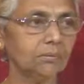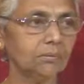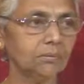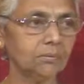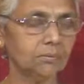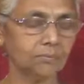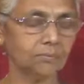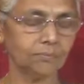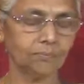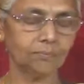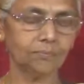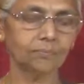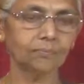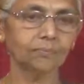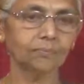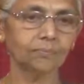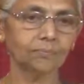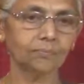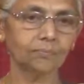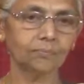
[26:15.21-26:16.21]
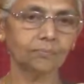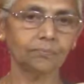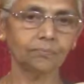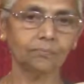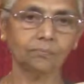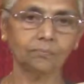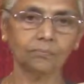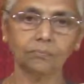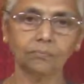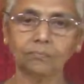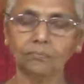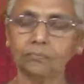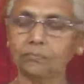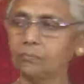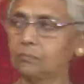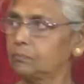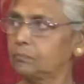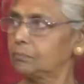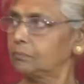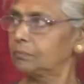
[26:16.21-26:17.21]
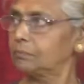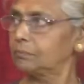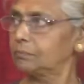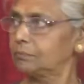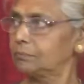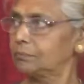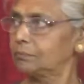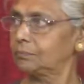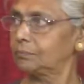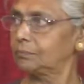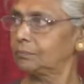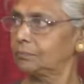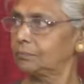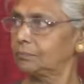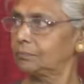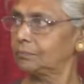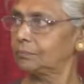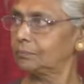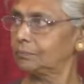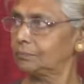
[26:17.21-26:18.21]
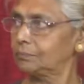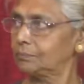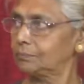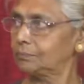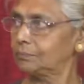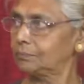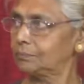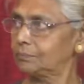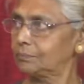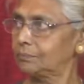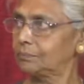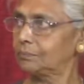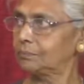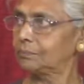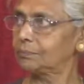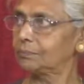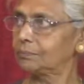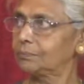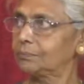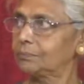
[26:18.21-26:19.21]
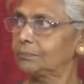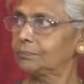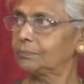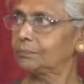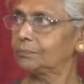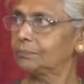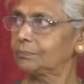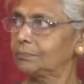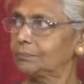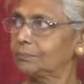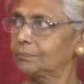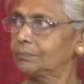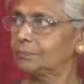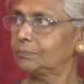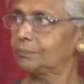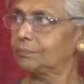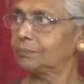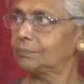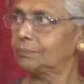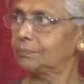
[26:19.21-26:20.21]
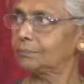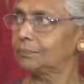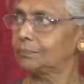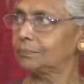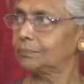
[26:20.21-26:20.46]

No words are spoken by the person on screen.